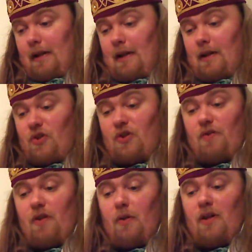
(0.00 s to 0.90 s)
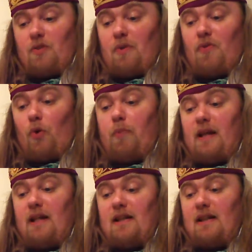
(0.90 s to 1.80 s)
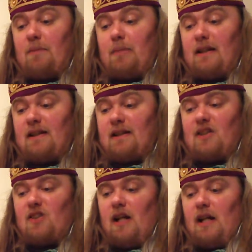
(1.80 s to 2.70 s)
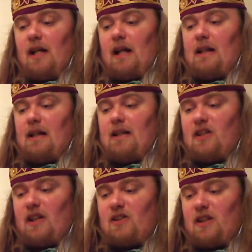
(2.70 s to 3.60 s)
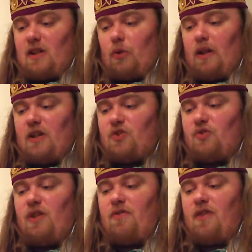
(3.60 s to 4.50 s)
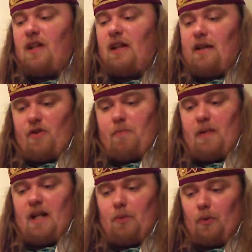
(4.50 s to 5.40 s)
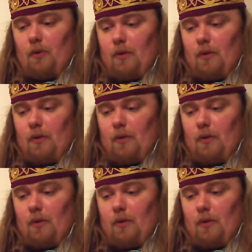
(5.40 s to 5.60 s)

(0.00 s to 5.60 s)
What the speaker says: just a few years before Bede completed his ecclesiastical history of the English people.